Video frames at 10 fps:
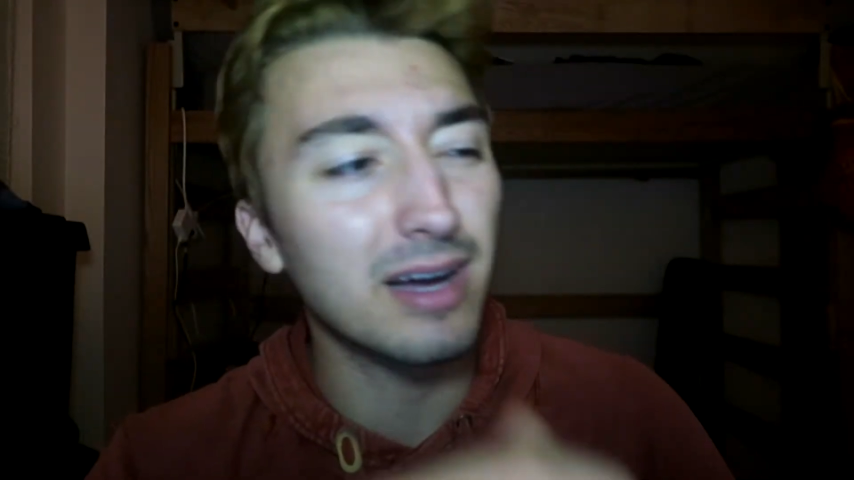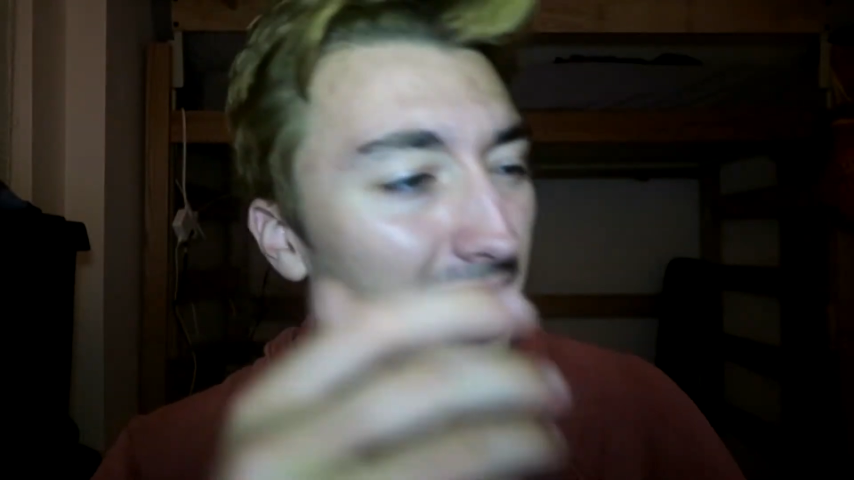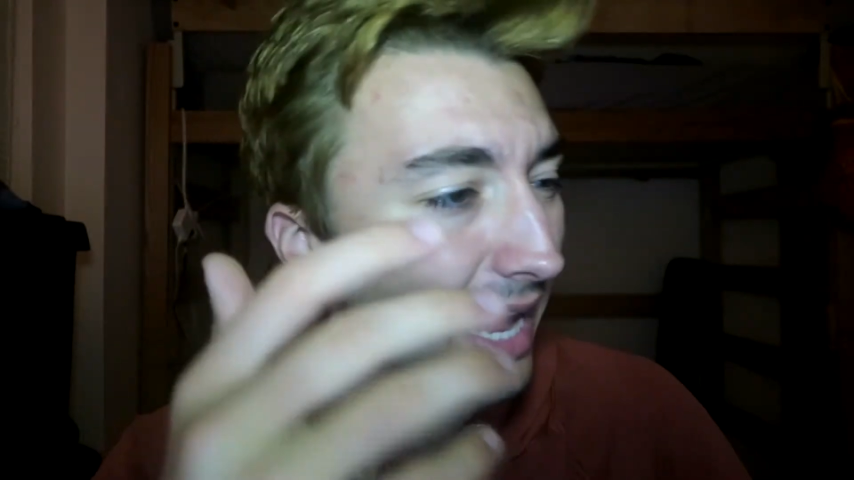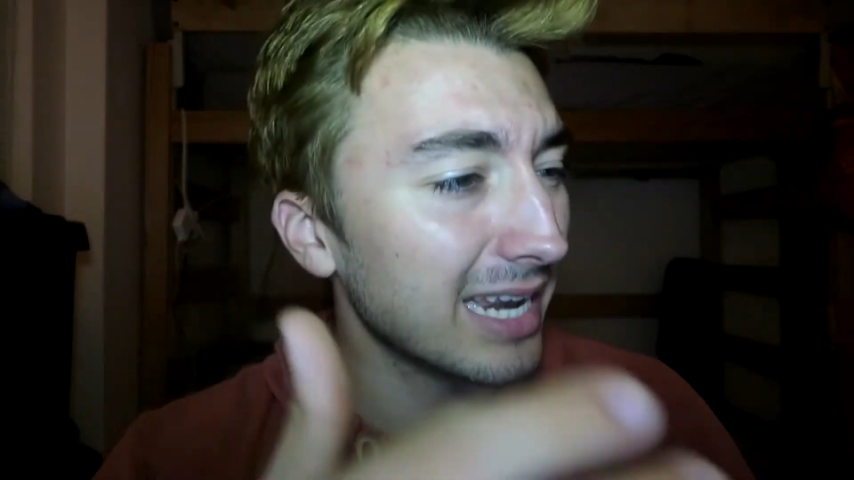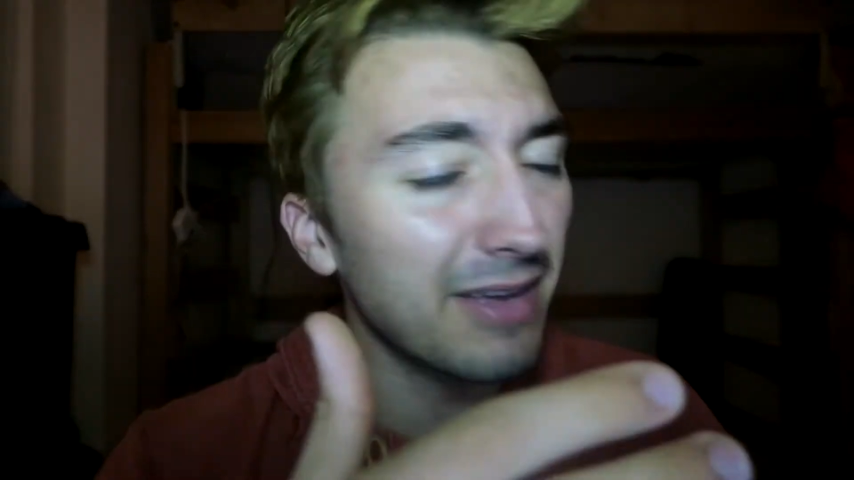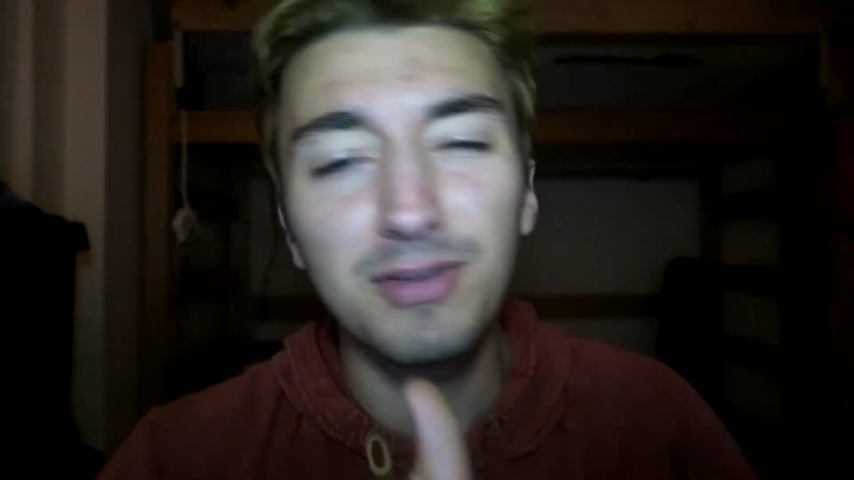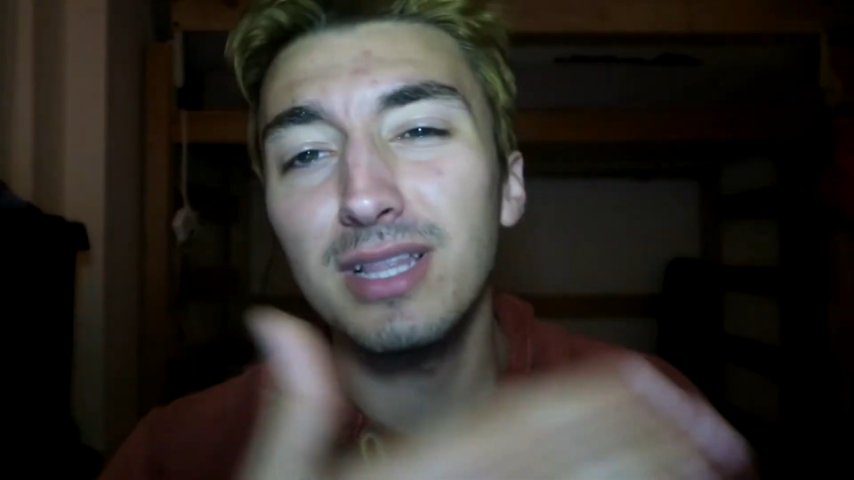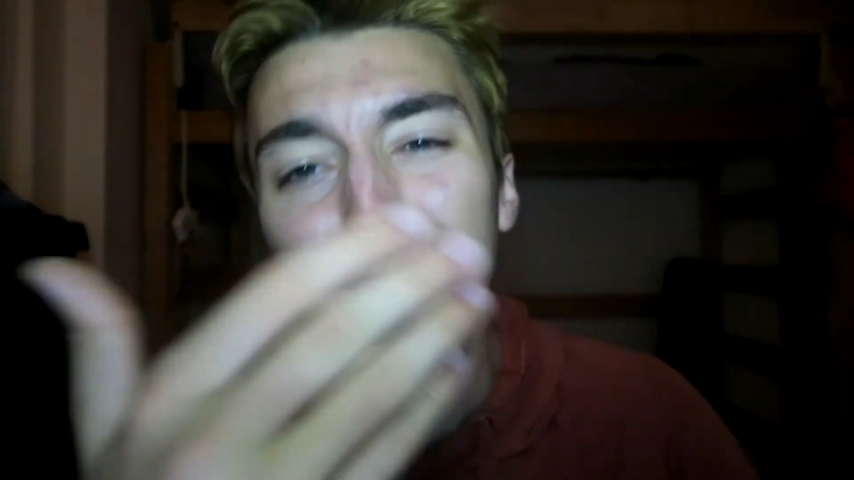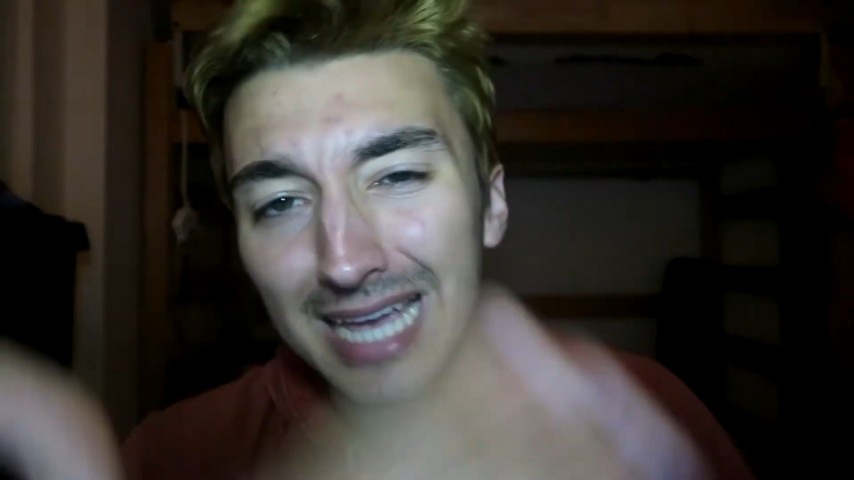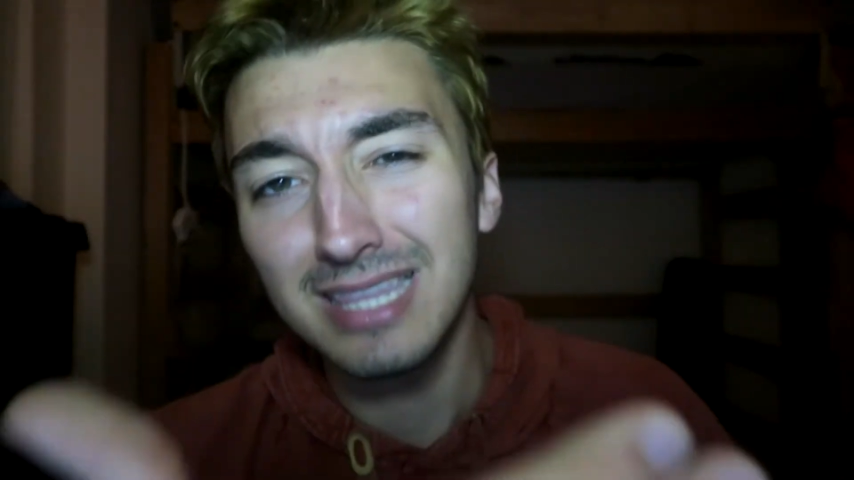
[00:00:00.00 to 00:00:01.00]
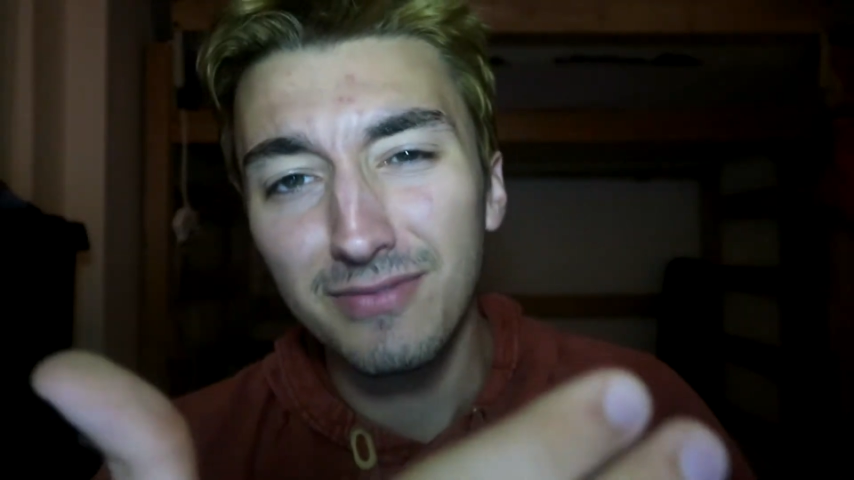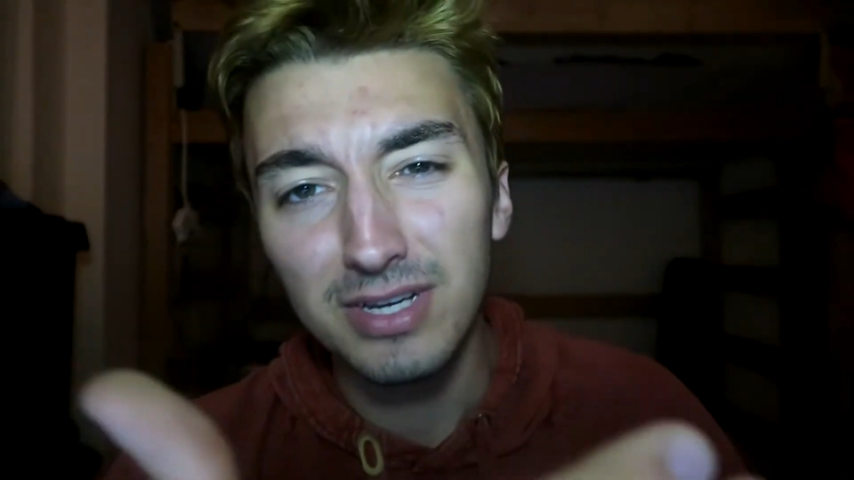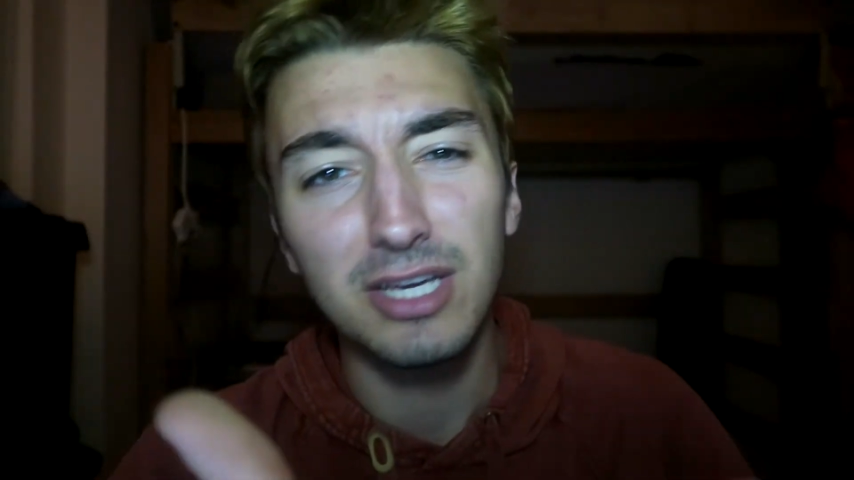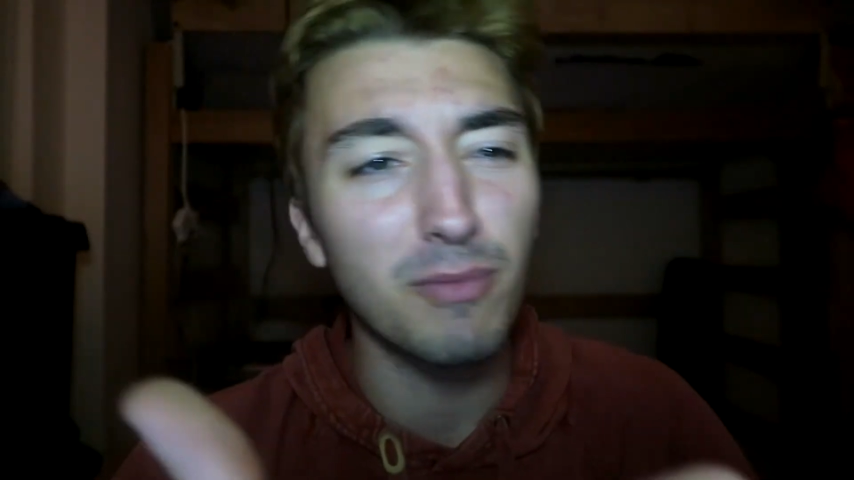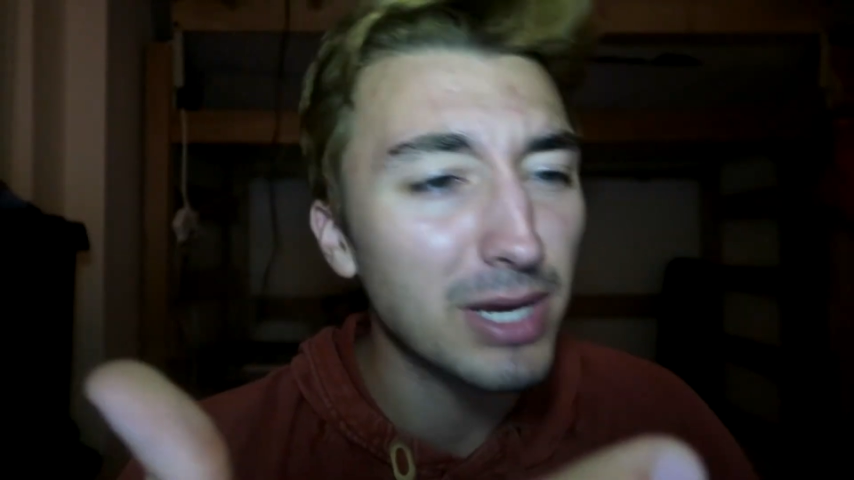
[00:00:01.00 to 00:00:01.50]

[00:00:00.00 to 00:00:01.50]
Again, if you like the video,